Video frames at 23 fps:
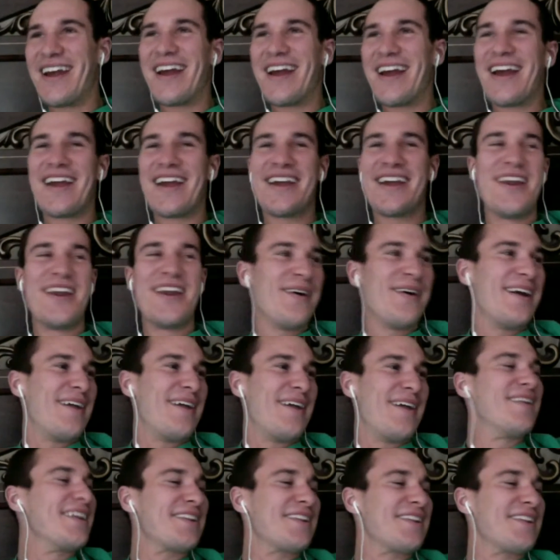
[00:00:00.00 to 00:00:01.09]
You know what? If
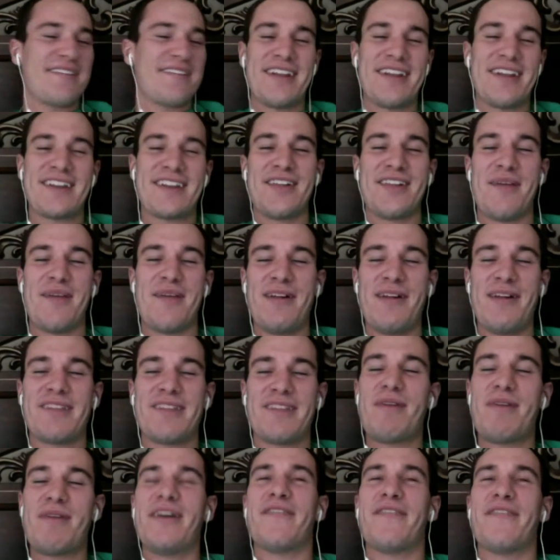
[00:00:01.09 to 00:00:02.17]
this limitless
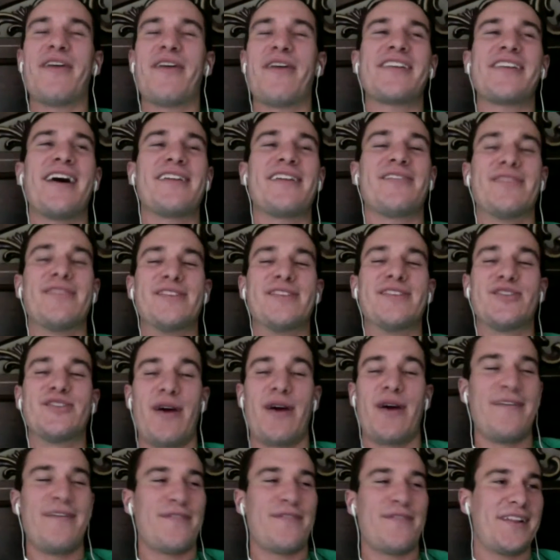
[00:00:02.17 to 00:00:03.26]
pill, if I was allowed to enjoy
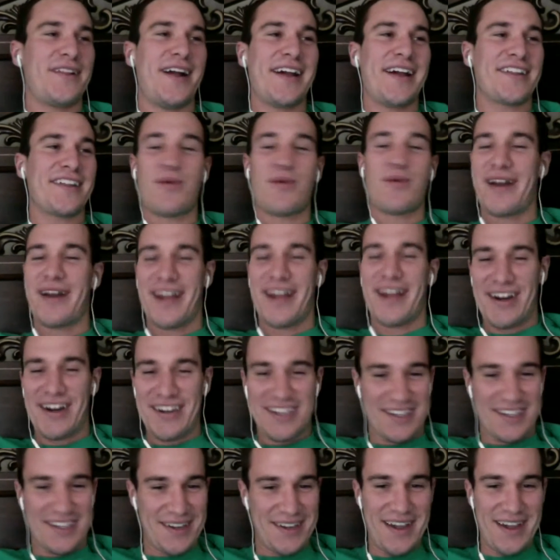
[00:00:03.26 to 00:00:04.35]
it for the last 20
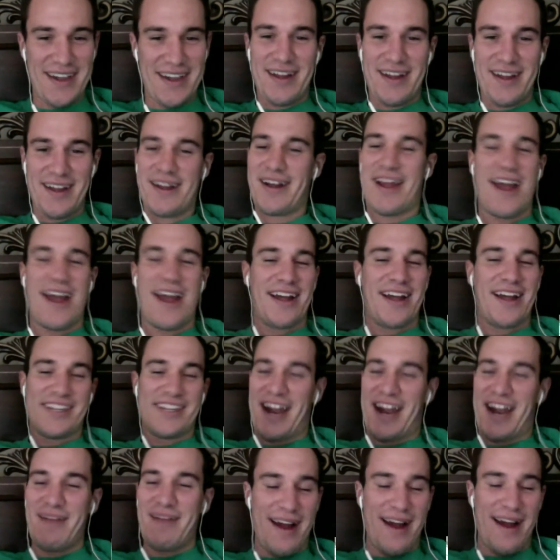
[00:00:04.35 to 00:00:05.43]
years,
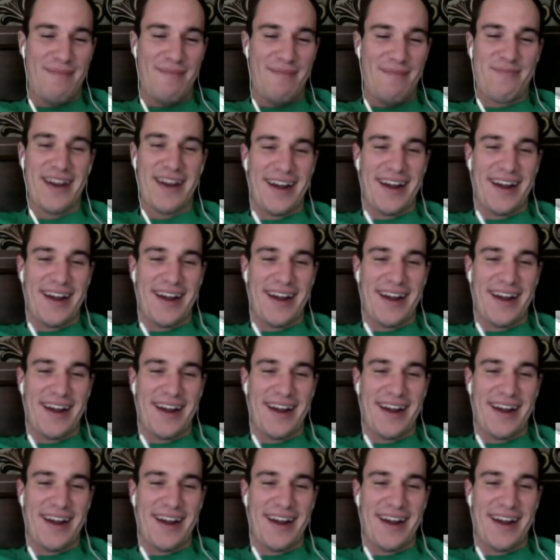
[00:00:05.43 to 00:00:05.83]
sign me up. But